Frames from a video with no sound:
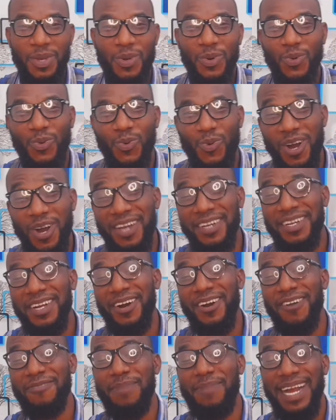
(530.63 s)

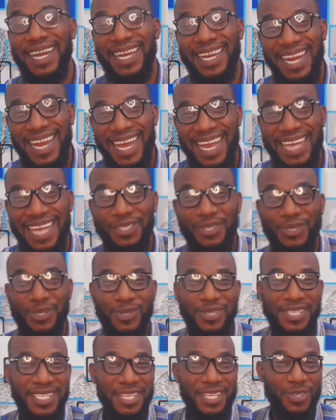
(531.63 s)
one of my clients used
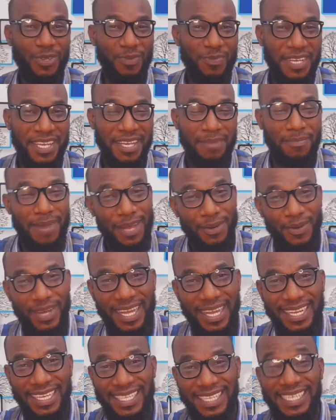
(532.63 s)
to say to me,
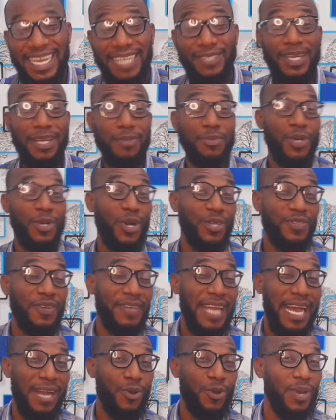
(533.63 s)
Emmanuel, it's actually because of
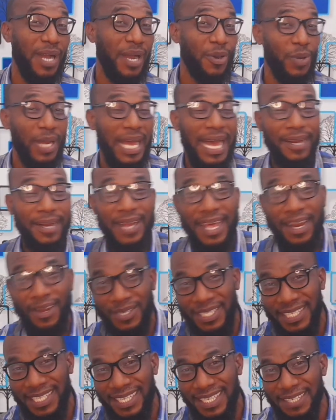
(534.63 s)
that Coca Cola
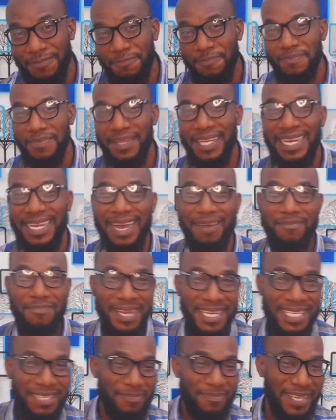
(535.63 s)
analogy that
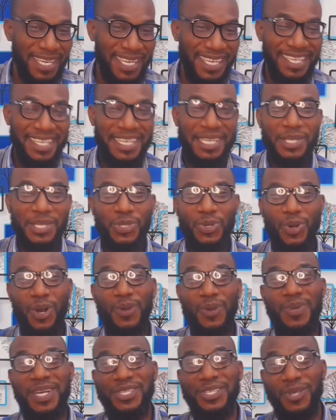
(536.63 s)
makes me to
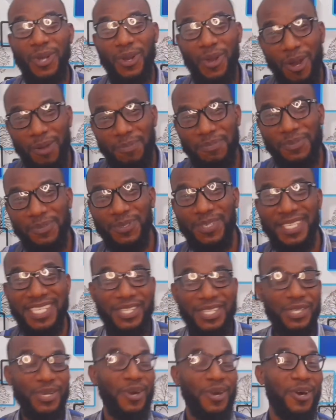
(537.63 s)
always succumb to
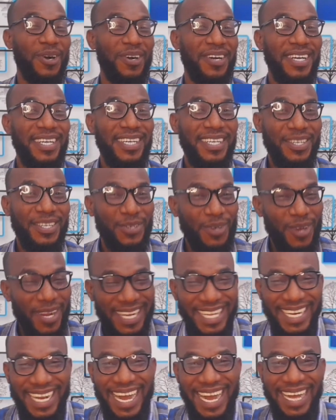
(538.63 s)
this your
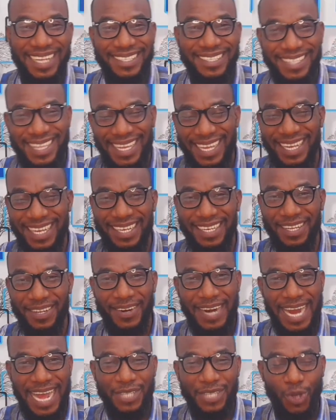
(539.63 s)
running ads thing.
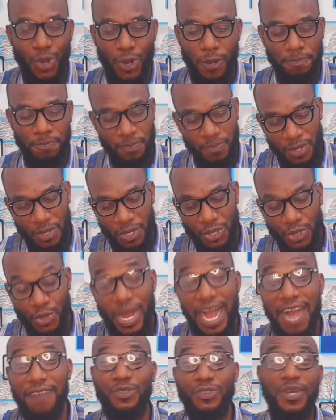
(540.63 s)
right? So you
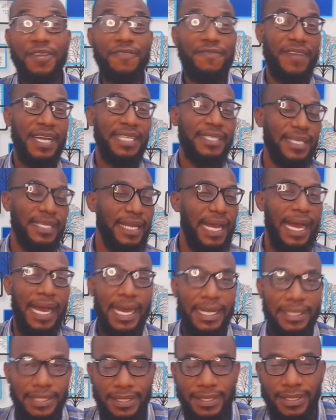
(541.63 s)
have to invest in
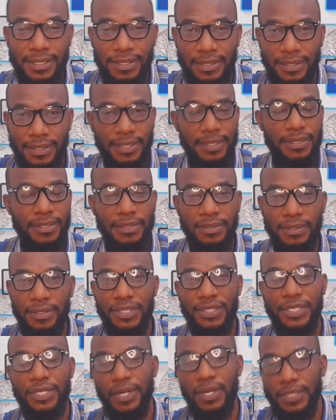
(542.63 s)
ads.
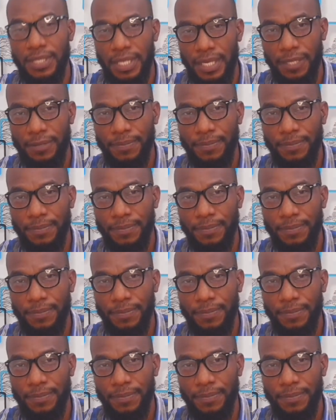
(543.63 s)
Seriously.